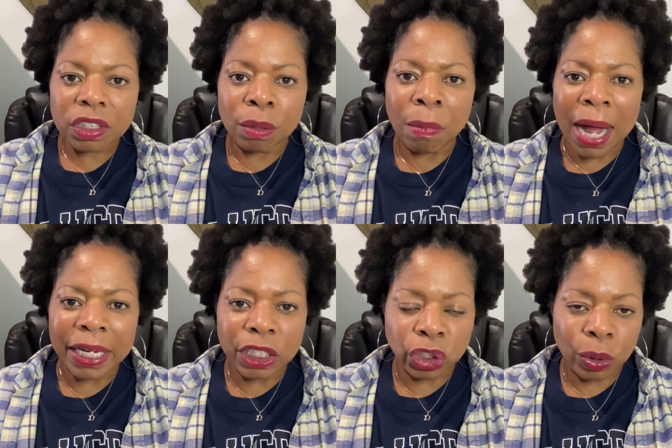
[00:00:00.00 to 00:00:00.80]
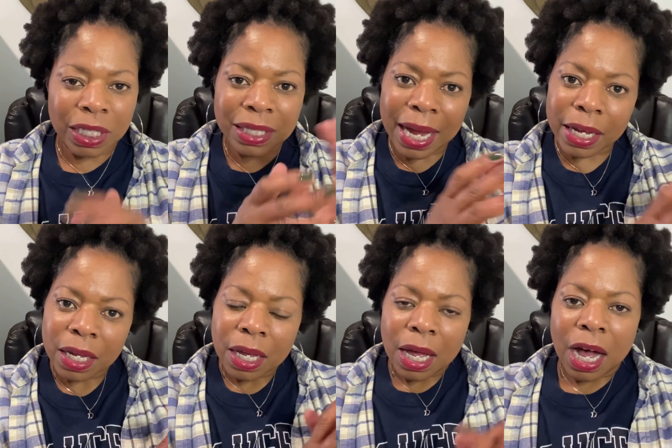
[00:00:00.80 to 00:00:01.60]
My issue, as I
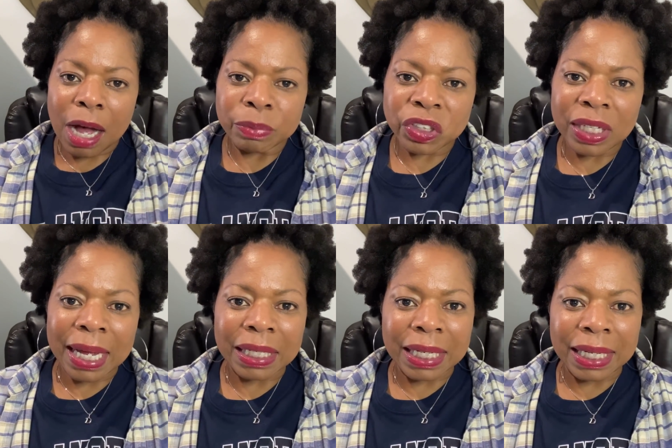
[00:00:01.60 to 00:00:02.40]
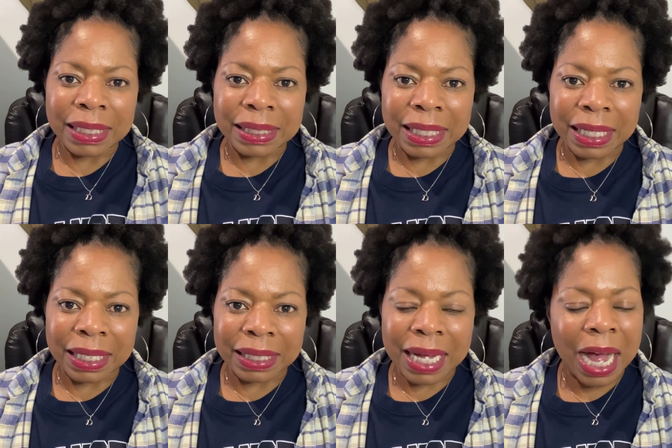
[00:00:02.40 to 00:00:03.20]
said in
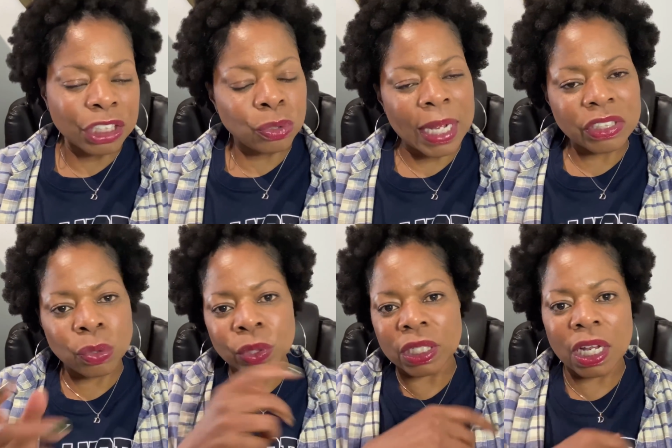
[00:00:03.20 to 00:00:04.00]
contrast to what the